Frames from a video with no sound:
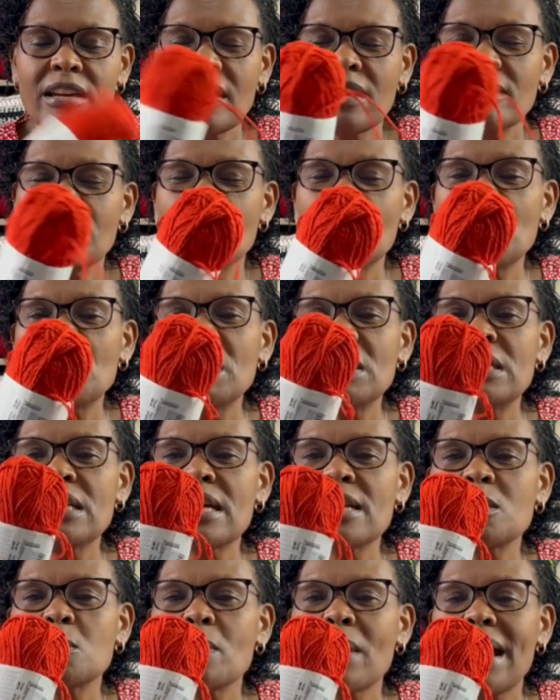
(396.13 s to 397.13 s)
and maybe
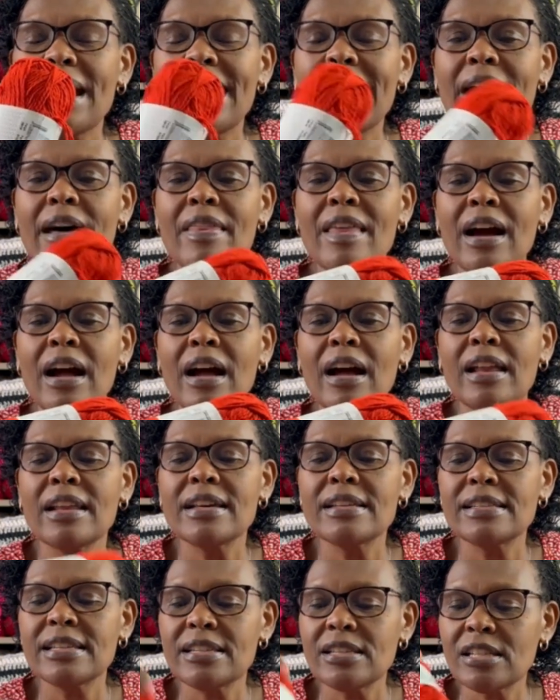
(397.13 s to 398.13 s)
just buy other
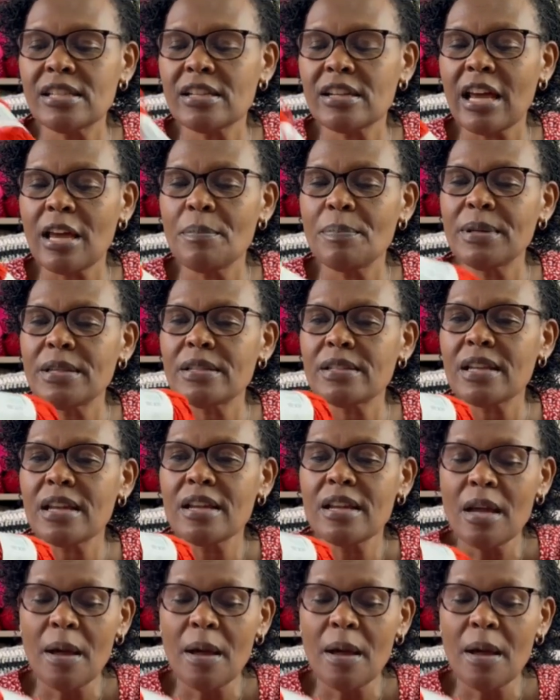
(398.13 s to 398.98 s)
colors and stripe it.